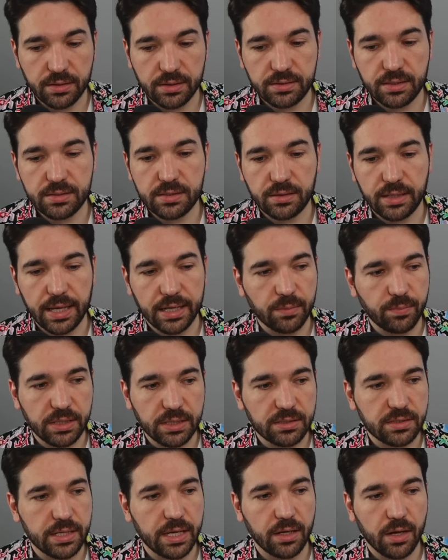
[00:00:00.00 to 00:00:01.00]
This isn't like me
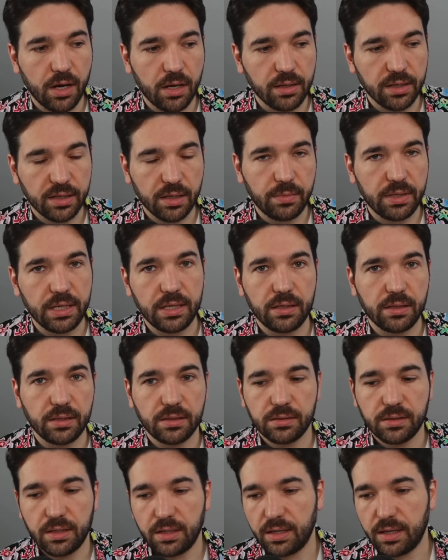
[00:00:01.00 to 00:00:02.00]
saying, "Oh, look at
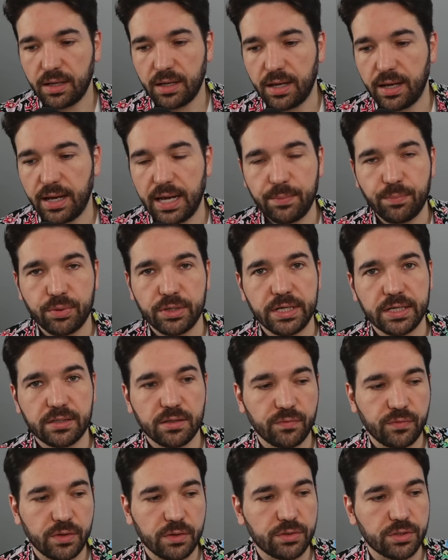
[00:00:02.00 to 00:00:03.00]
me, I predicted
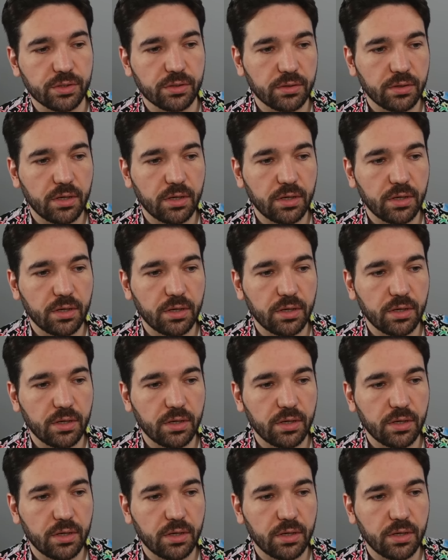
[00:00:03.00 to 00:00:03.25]
the future."